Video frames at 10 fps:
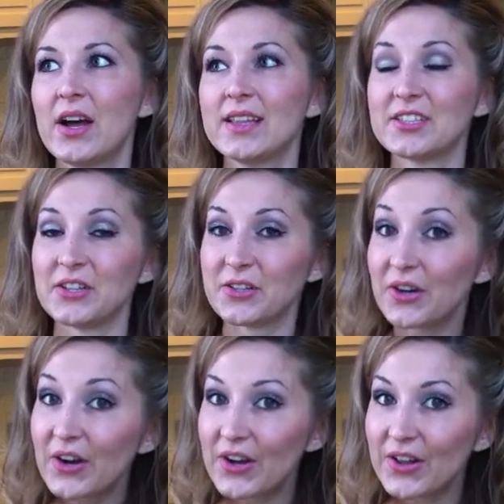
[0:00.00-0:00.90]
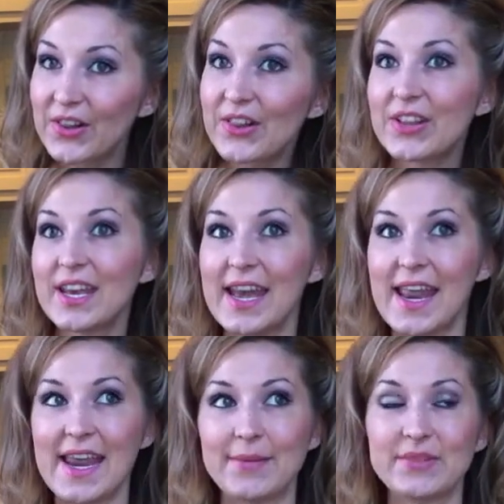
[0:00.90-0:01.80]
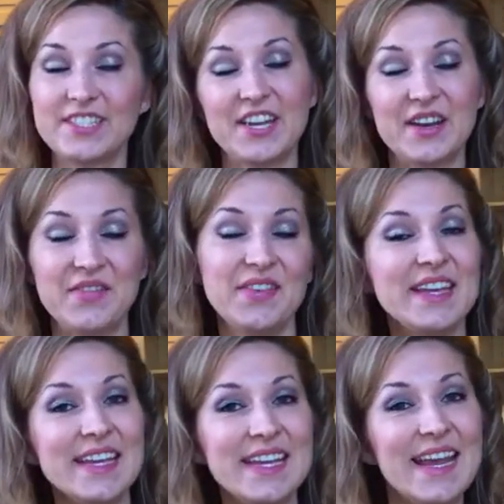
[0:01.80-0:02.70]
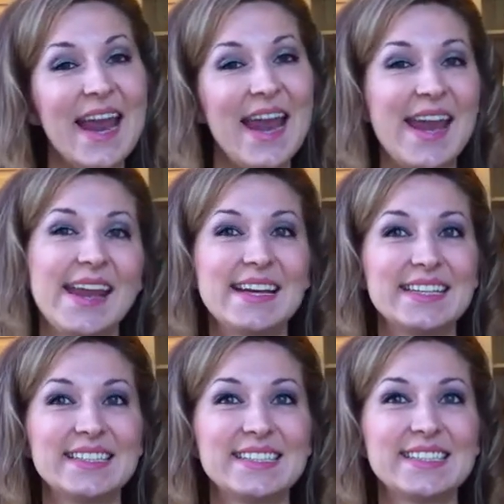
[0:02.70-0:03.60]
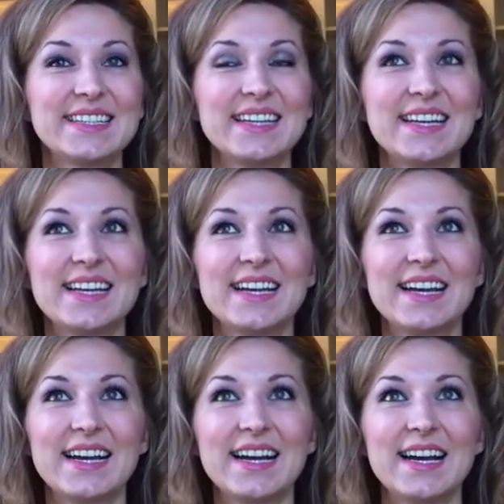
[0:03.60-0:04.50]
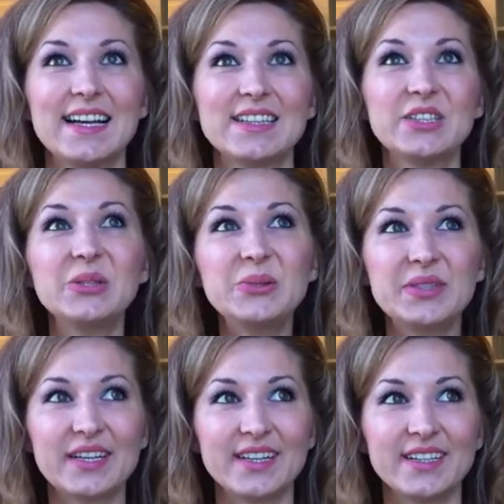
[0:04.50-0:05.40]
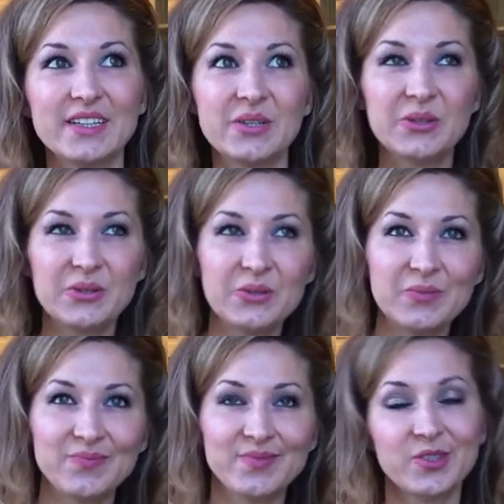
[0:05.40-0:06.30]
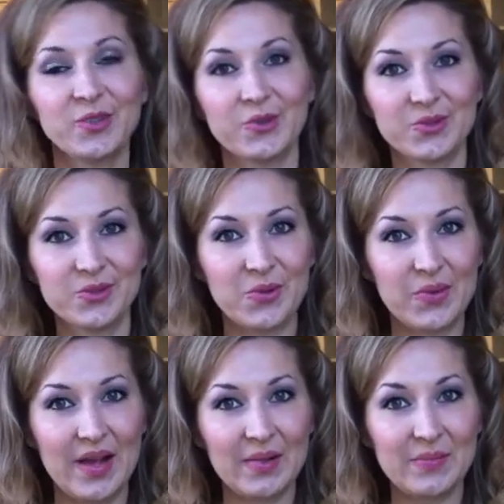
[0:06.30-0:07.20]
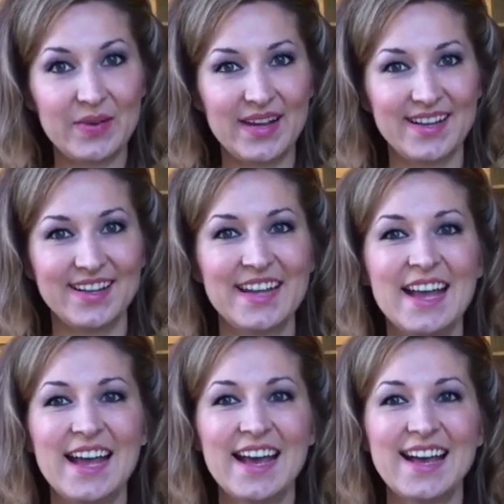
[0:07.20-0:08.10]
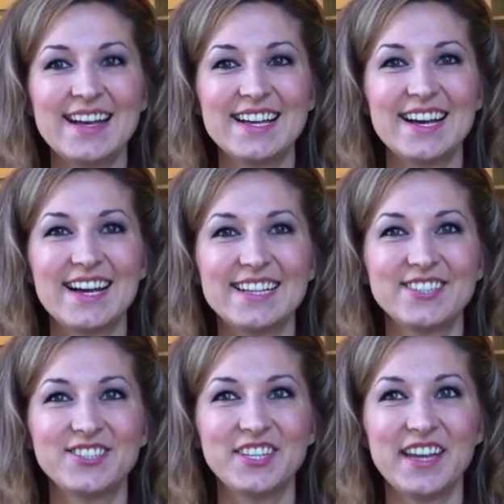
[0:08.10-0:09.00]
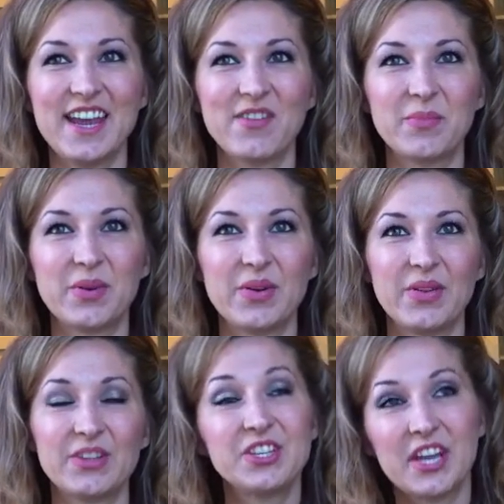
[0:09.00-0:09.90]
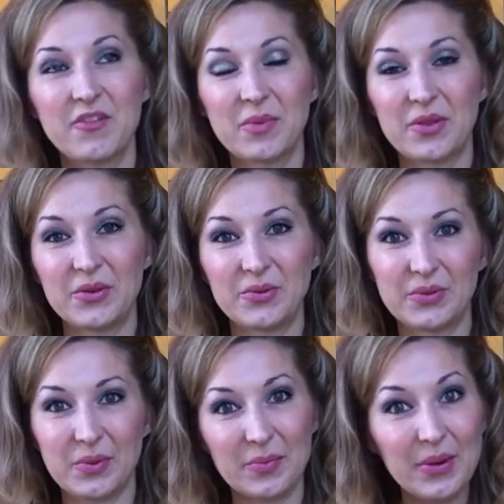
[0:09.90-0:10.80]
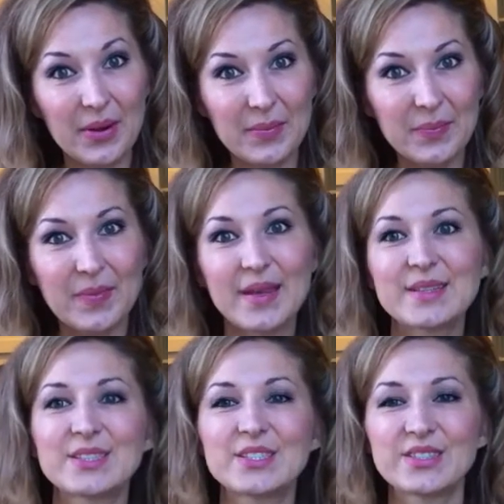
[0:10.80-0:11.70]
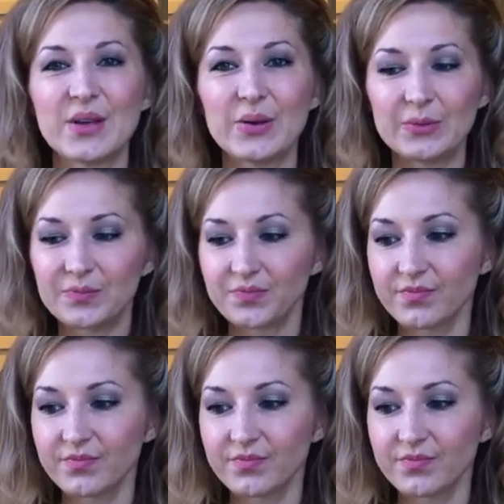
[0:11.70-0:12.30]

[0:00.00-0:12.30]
a little girl named Genevieve, and Luda, whom I don't know so well, but she gave birth to a little boy. So